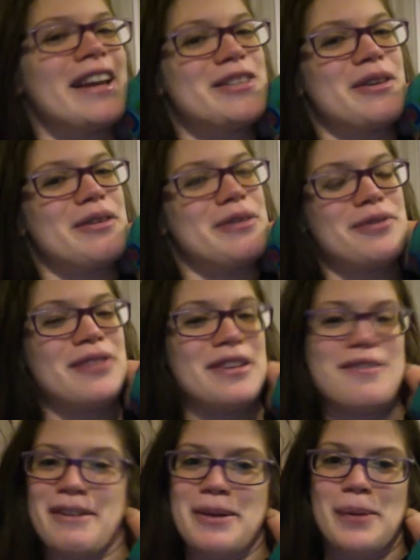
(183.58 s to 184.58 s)
so it would
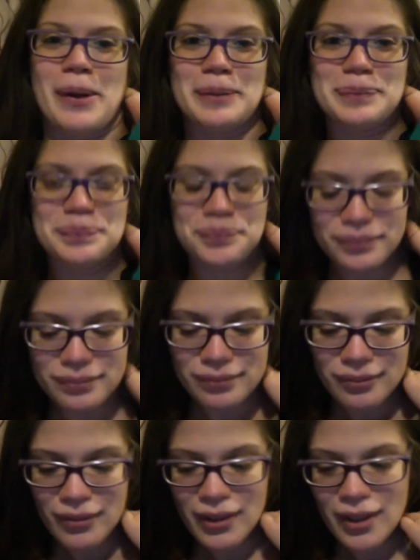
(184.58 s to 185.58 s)
fit very well.
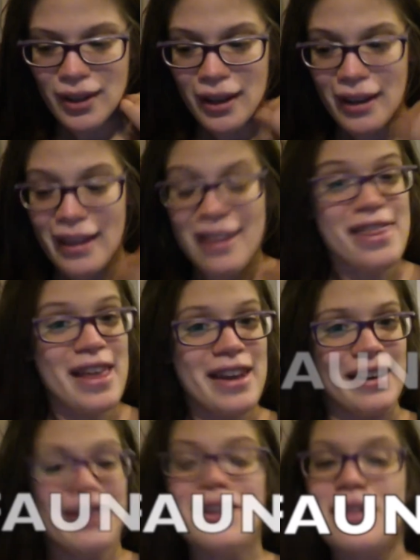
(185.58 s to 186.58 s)

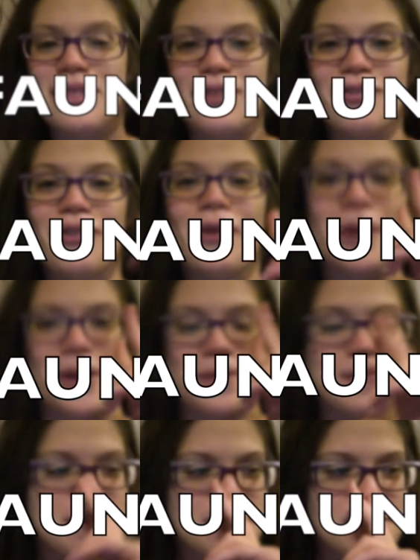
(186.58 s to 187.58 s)
Then, the fauna.
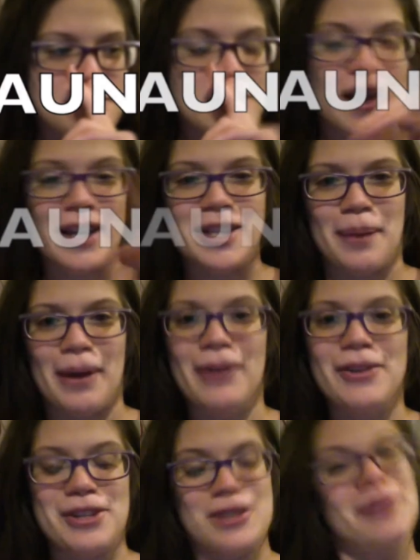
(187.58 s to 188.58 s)
As a
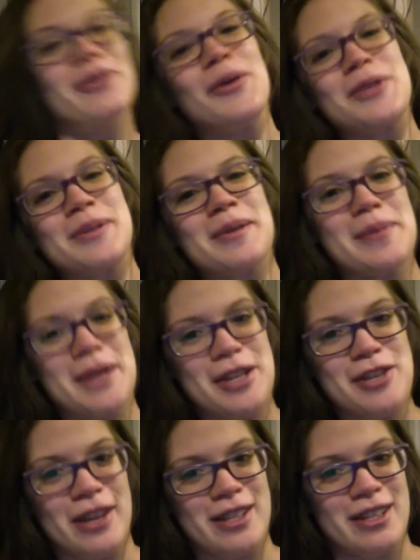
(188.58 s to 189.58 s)
biologist, of course, I'm going to be
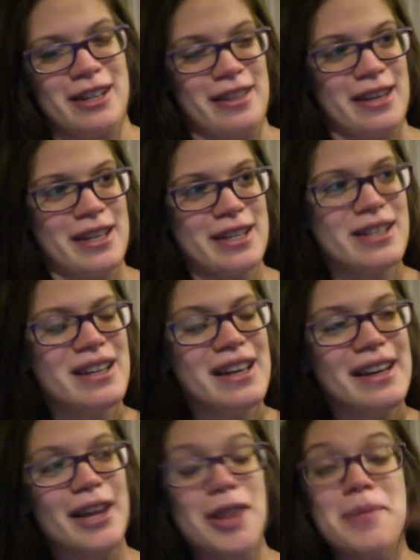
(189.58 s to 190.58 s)
interested in this.
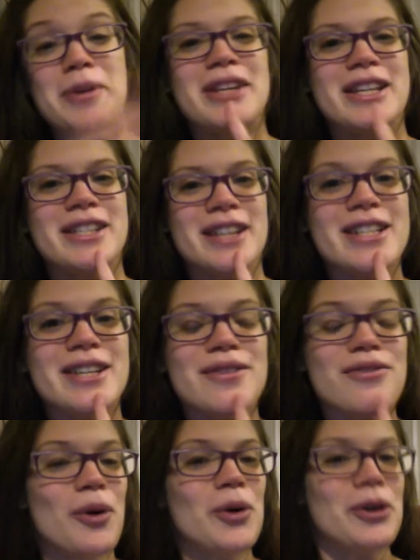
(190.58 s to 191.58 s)
Now, the most
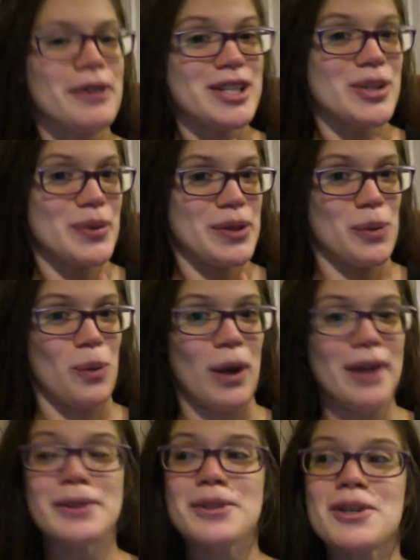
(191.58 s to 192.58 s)
exciting fauna I saw in the
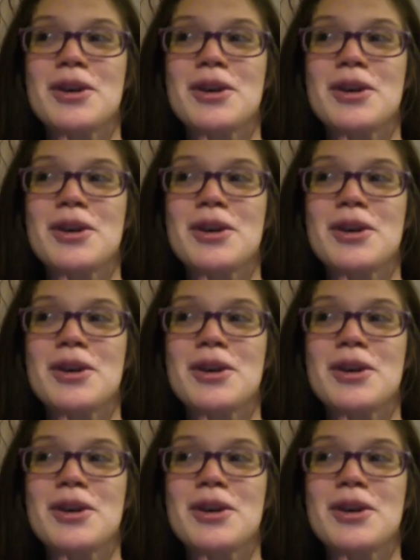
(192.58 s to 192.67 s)
wild